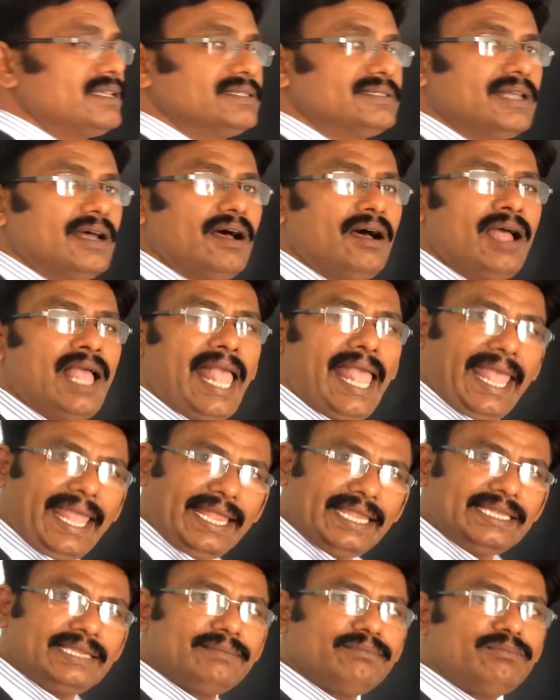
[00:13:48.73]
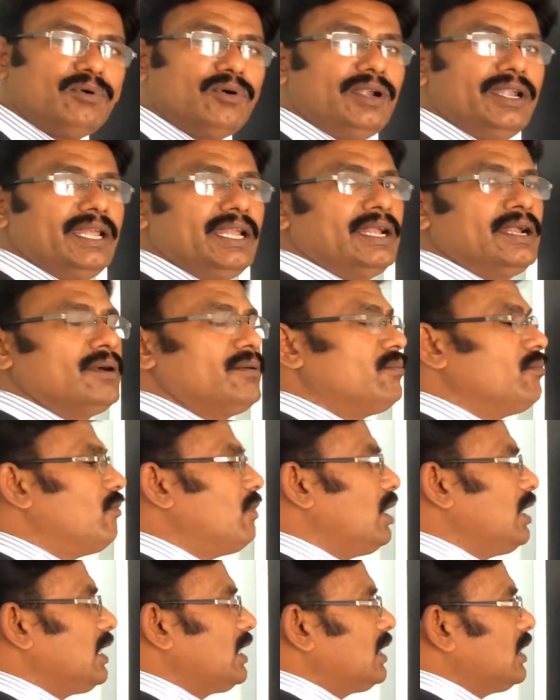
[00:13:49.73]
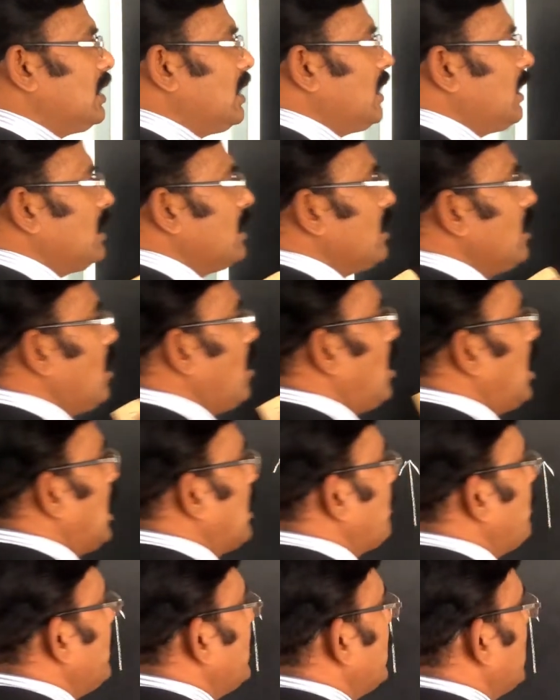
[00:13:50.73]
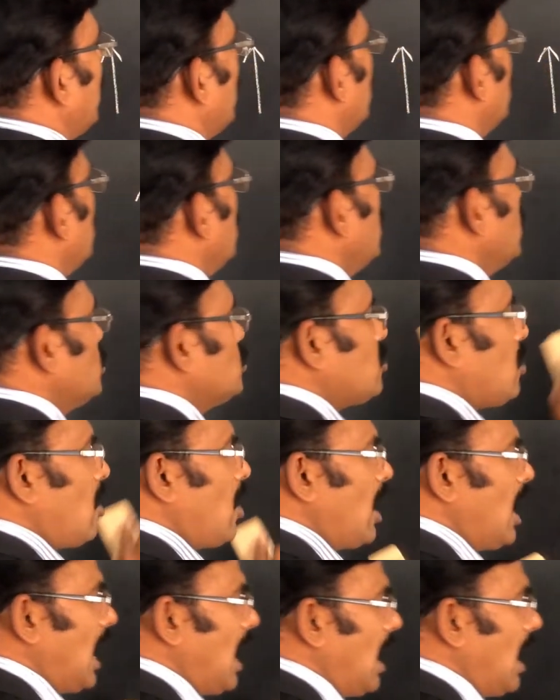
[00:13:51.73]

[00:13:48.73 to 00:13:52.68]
is the anti-bonding molecular orbital. So